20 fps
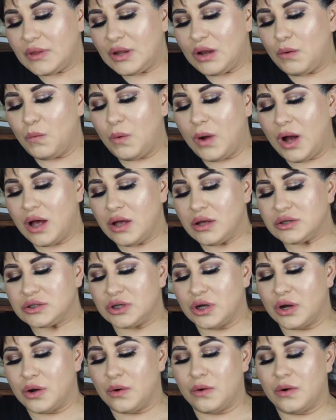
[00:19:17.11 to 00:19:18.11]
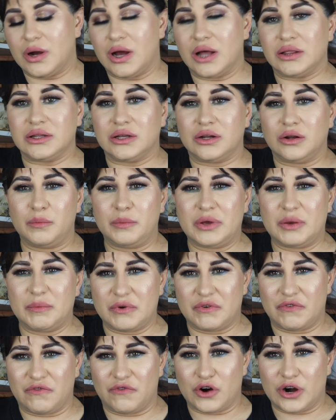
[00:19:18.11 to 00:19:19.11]
Well, so a little bit
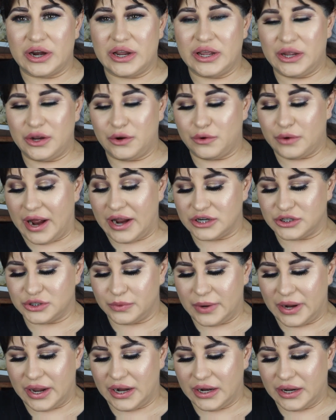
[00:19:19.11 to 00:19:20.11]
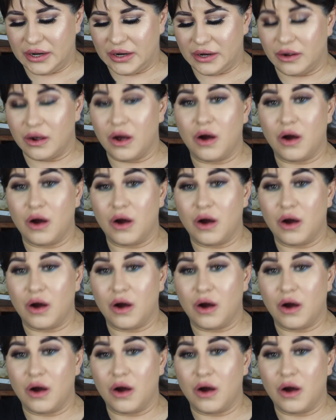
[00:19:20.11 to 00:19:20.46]
before he graduated,